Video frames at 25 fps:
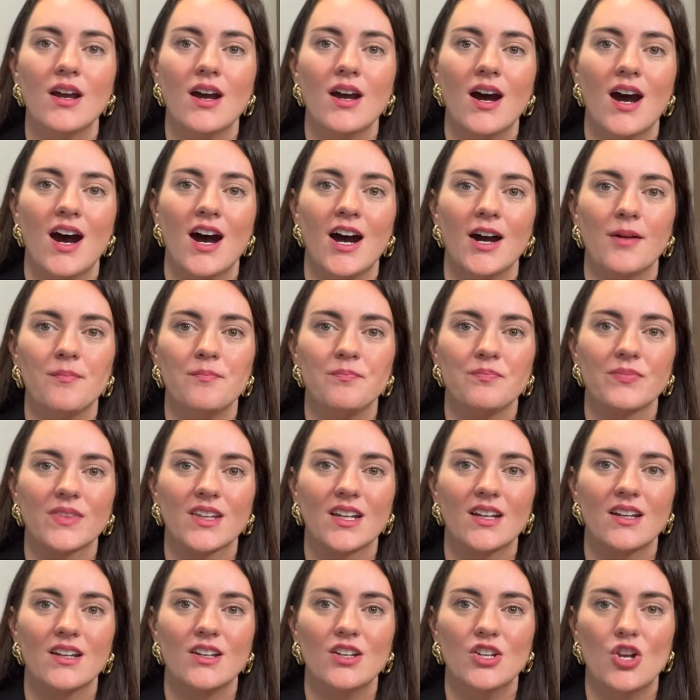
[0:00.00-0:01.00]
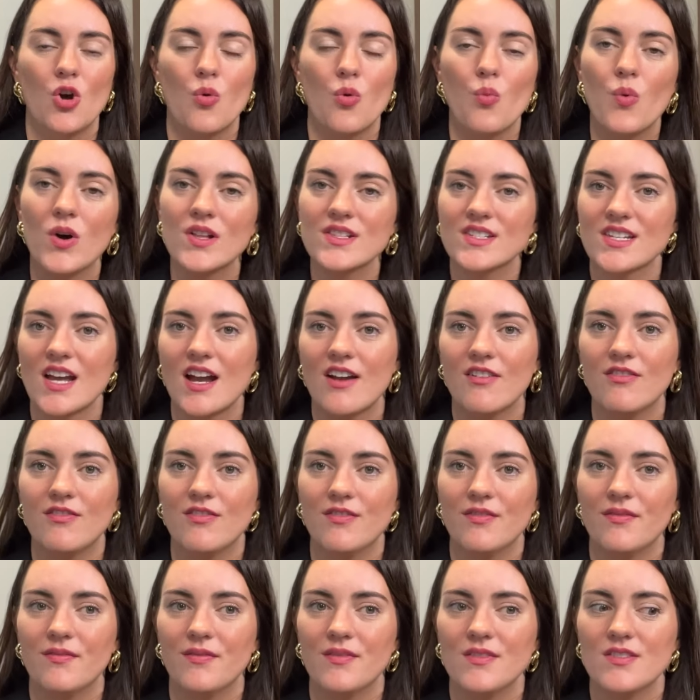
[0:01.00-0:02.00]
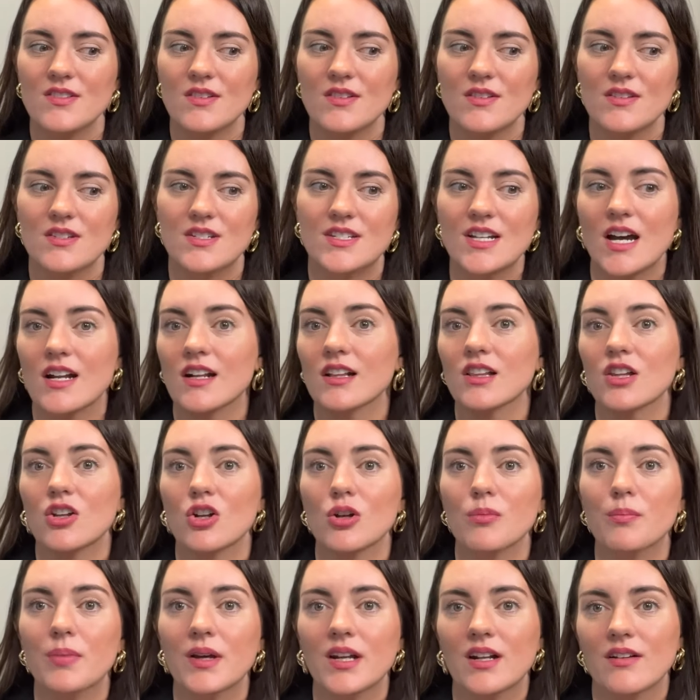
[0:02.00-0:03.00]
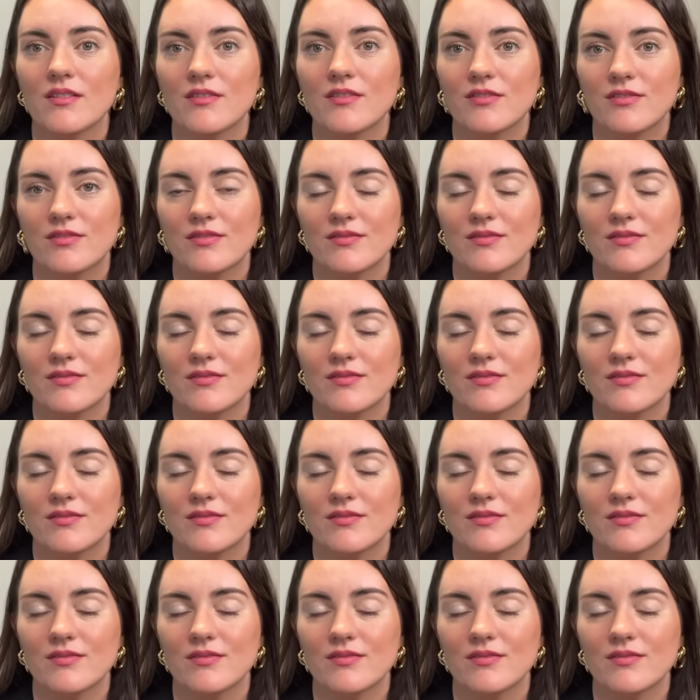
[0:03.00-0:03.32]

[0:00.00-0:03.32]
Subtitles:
once I've done a little bit of